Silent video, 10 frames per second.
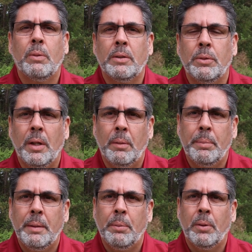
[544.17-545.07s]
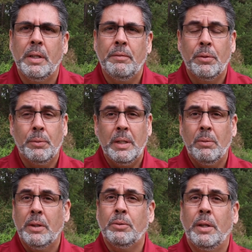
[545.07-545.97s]
want to help people, if you really
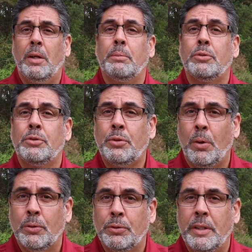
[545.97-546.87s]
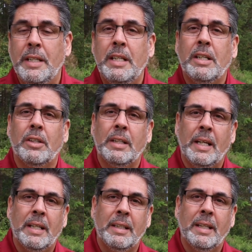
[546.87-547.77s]
want to help souls,
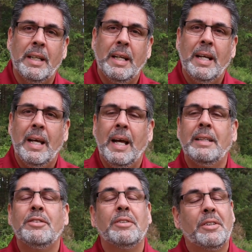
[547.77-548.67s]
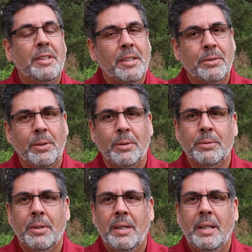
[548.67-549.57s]
incarnated and disincarnated
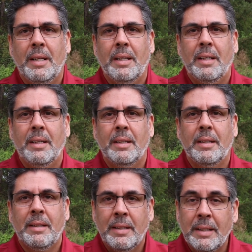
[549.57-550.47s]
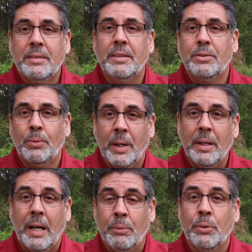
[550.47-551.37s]
souls, this is
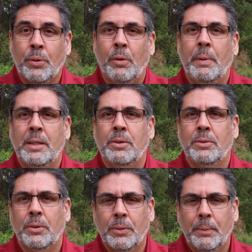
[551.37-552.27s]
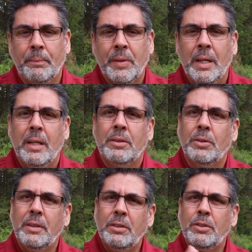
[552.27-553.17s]
what I would recommend you to do.
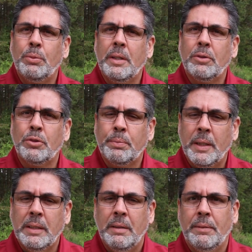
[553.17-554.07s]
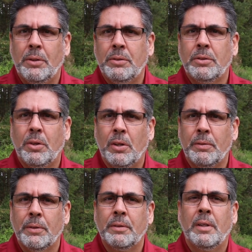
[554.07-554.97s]
So this is what introspective hypnosis
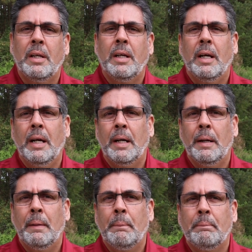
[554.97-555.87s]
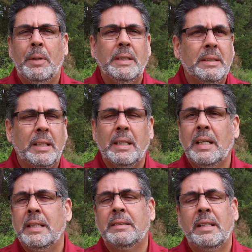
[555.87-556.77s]
covers. As I said, the
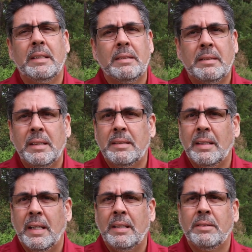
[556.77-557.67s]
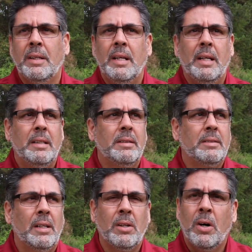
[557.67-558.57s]
class takes 6 days.
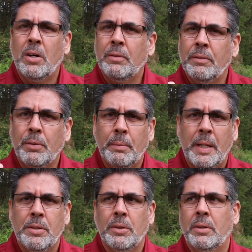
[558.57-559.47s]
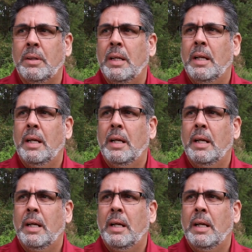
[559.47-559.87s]
There's a lot of information.